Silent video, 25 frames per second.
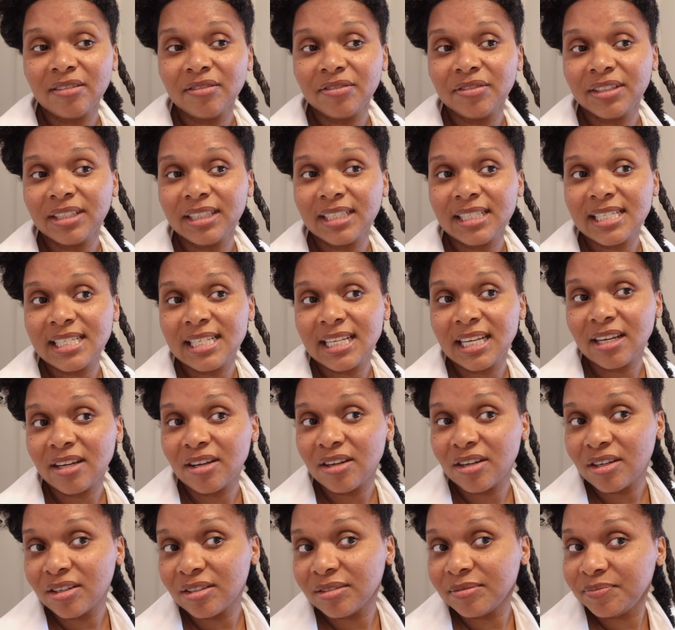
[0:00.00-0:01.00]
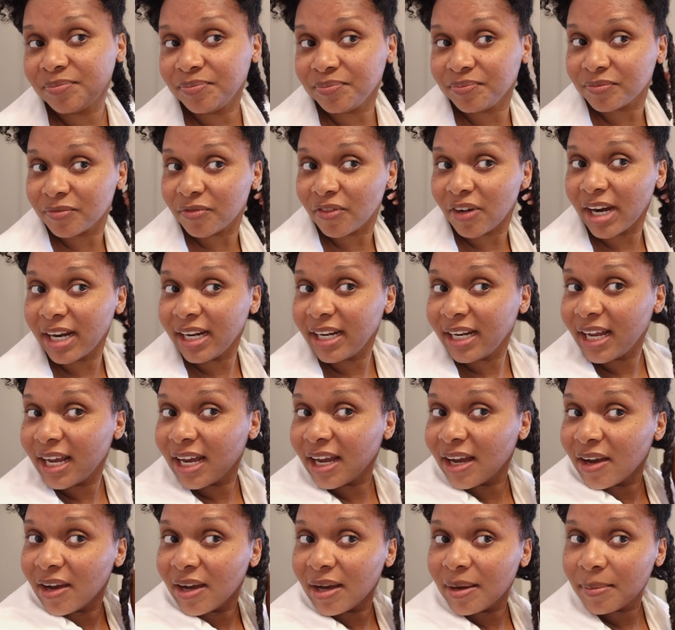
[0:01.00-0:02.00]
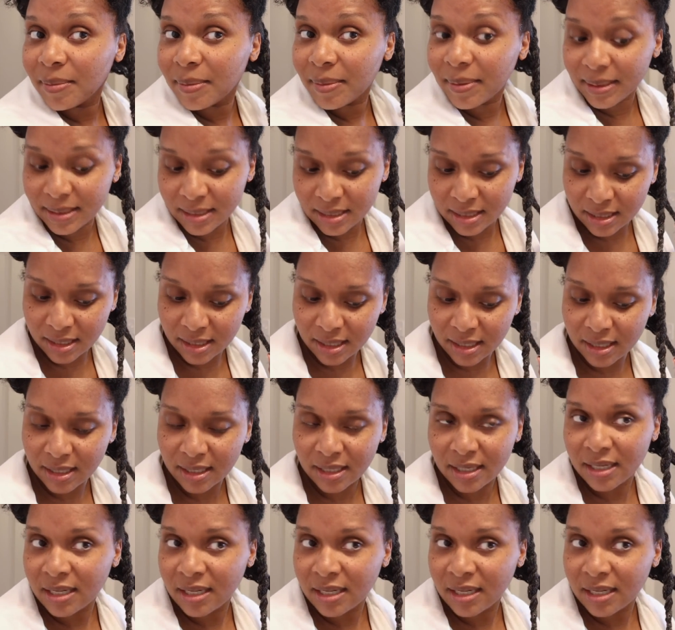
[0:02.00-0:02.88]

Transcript: feel a tingle right now. I'm about to